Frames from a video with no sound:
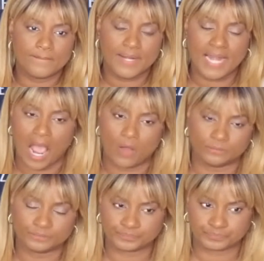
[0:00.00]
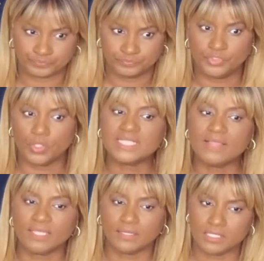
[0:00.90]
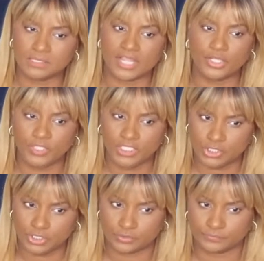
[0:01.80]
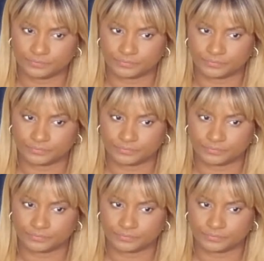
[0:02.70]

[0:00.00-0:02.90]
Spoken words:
now, those are the things that you need to do.